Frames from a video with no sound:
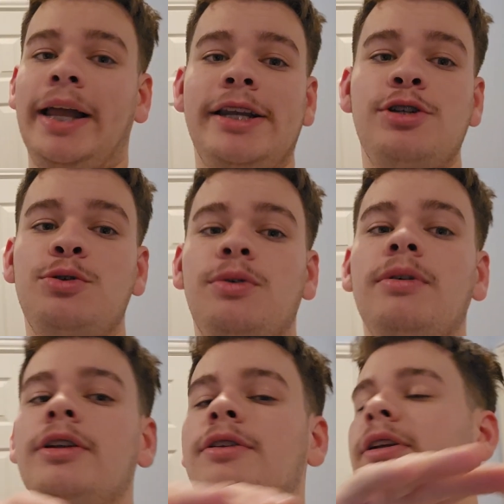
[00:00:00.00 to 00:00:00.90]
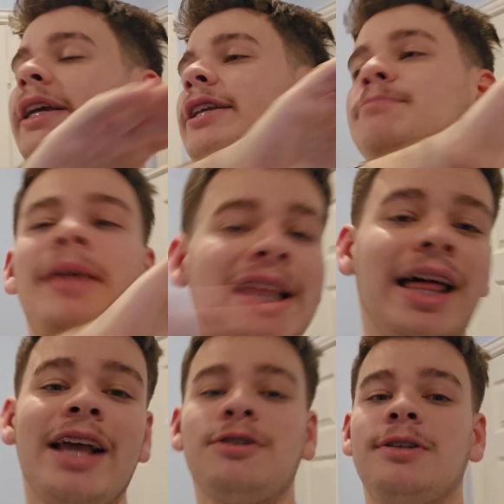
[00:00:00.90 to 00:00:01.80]
I need you to get as many
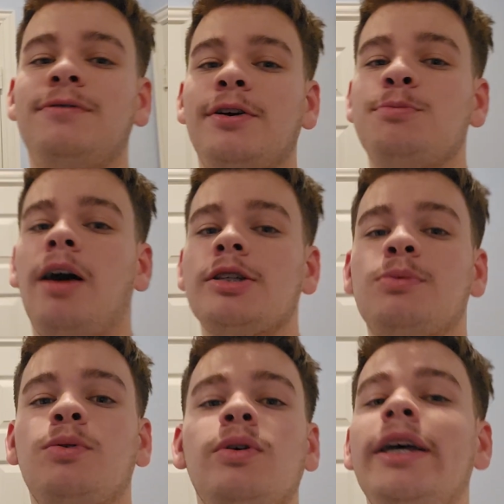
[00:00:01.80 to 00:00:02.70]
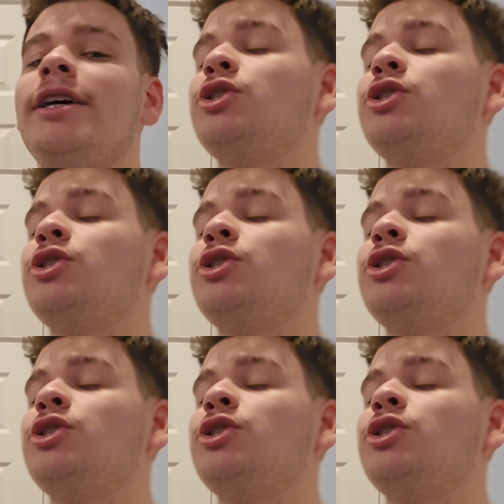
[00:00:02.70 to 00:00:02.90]
likes on this video as possible.